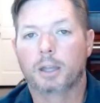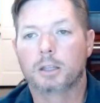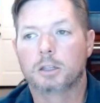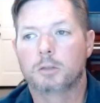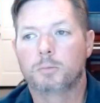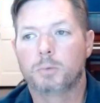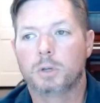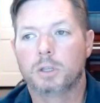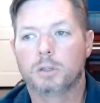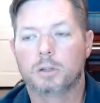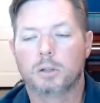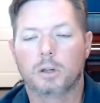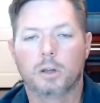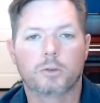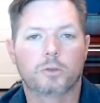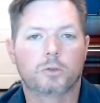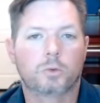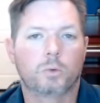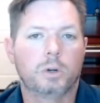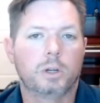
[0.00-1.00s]
spends another
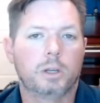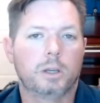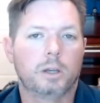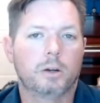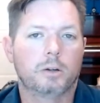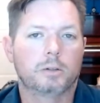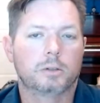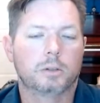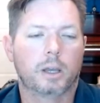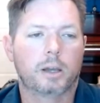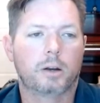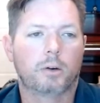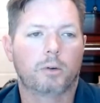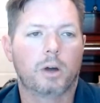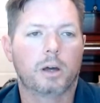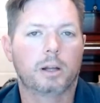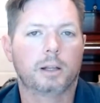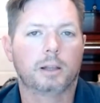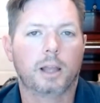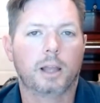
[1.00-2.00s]
20 years later
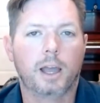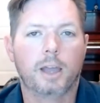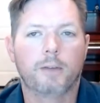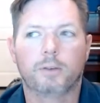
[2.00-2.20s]
on in life